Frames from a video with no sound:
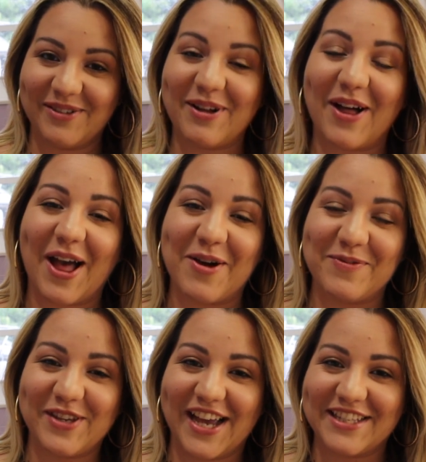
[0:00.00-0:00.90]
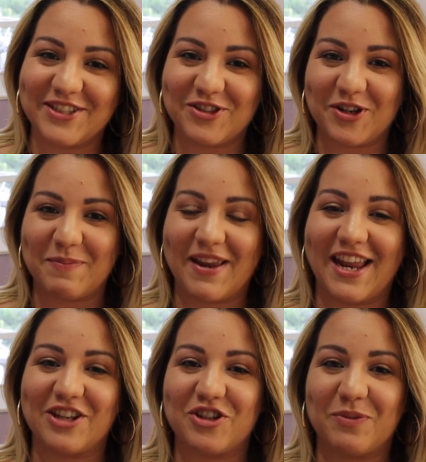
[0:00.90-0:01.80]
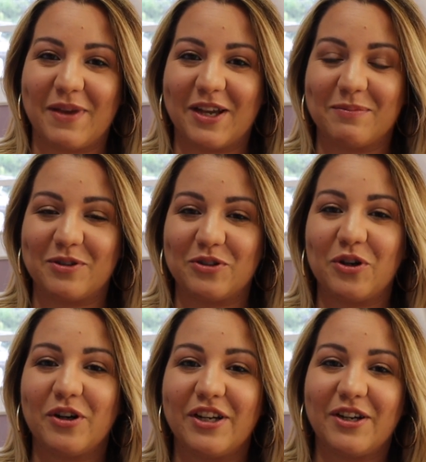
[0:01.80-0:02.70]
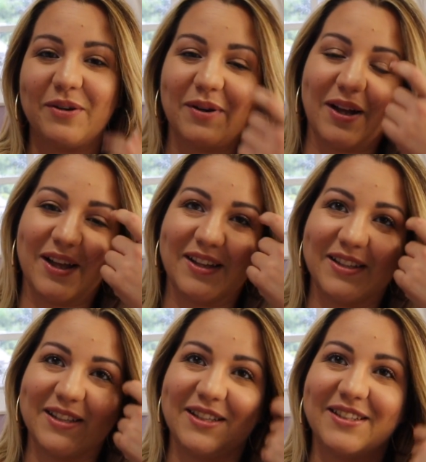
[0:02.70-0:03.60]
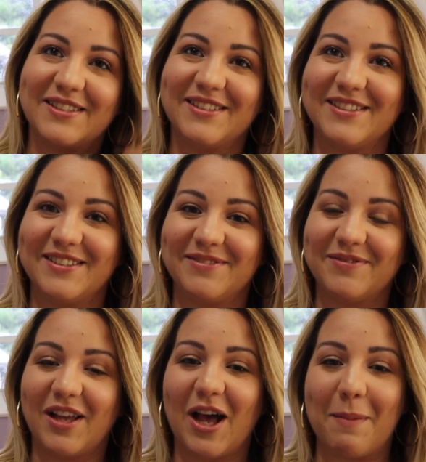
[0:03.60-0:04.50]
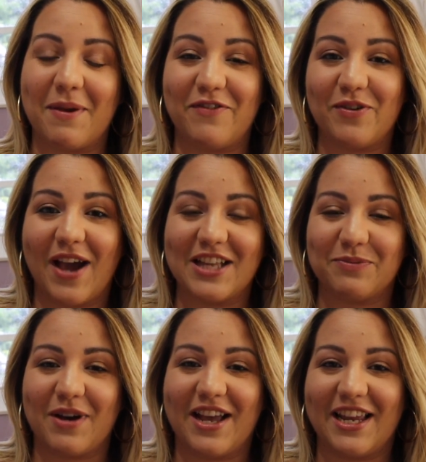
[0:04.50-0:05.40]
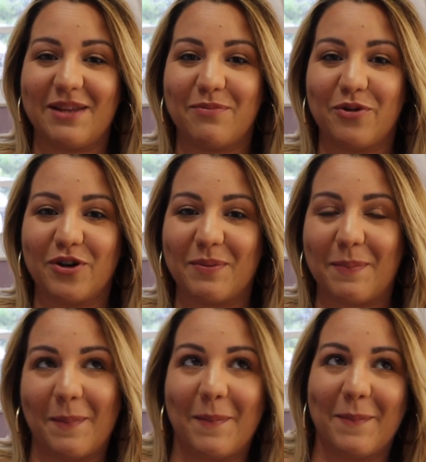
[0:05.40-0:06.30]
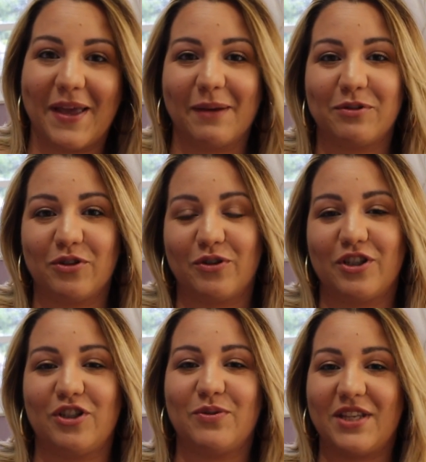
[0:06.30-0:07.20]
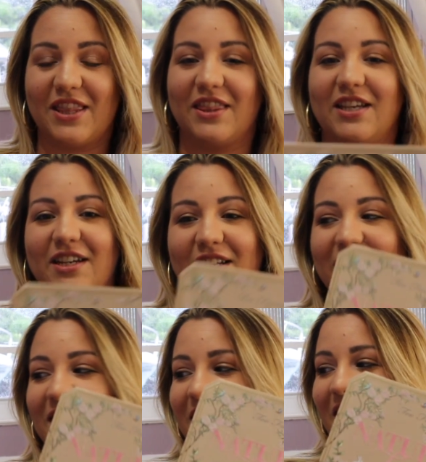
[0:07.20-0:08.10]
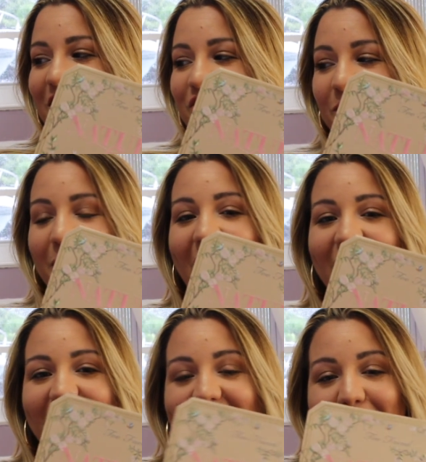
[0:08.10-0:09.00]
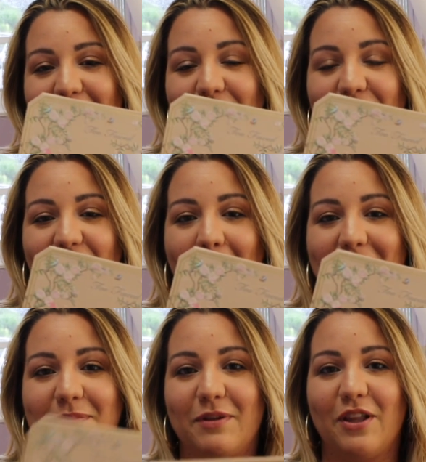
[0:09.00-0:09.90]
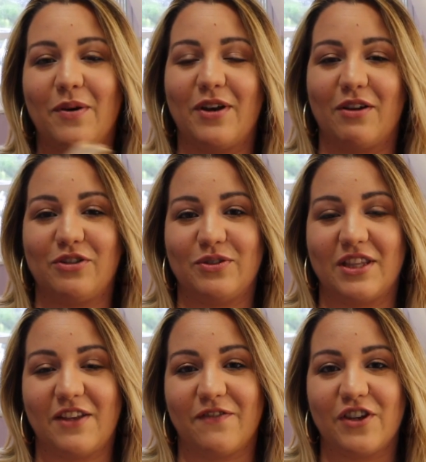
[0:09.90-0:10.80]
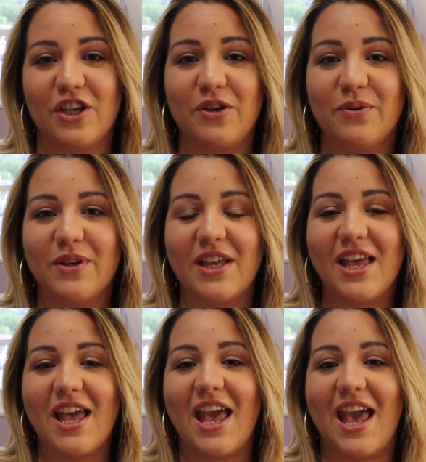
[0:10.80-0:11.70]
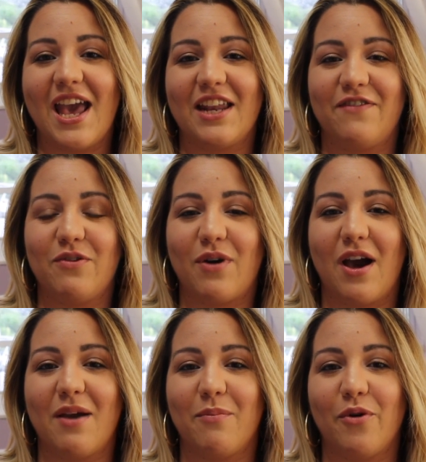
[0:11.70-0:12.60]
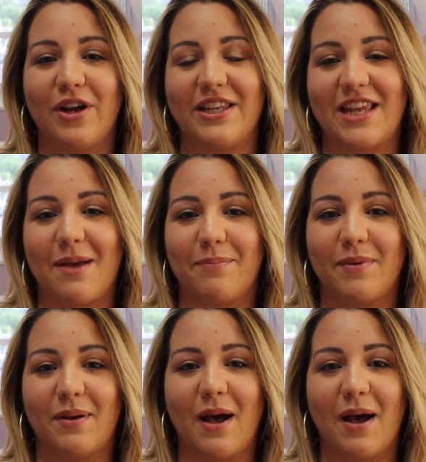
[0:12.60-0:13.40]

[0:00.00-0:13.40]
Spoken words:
Well, I hope you guys enjoyed my natural makeup tutorial. If you guys want any more makeup tutorials using the natural palette, let me know in the comments below and I'll do something for you. And if you want a more in-depth